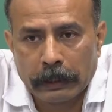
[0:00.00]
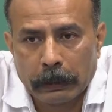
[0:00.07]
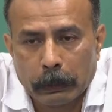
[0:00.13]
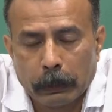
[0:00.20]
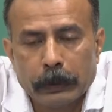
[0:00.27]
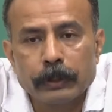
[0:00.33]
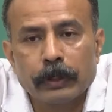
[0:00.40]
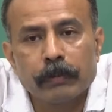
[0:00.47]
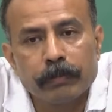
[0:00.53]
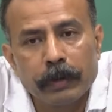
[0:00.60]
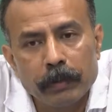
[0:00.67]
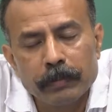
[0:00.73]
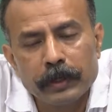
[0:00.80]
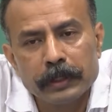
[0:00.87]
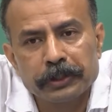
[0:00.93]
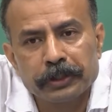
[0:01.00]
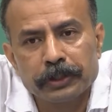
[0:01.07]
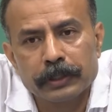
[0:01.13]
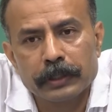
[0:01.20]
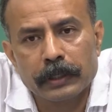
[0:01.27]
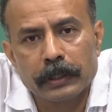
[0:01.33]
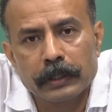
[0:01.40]
which were
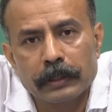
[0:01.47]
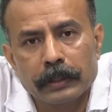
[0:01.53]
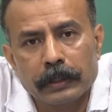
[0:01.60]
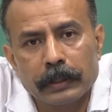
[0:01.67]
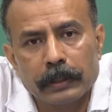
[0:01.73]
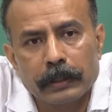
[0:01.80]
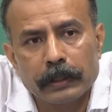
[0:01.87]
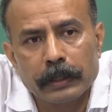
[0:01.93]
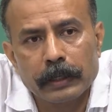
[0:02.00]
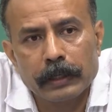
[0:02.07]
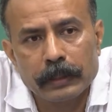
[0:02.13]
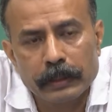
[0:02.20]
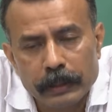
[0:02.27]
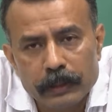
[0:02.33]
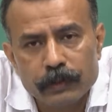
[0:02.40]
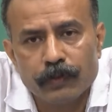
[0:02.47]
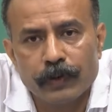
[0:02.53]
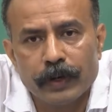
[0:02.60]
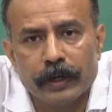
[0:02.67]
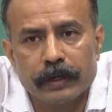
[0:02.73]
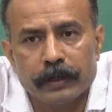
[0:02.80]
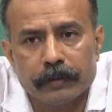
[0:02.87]
published in this
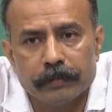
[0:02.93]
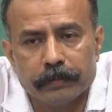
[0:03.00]
field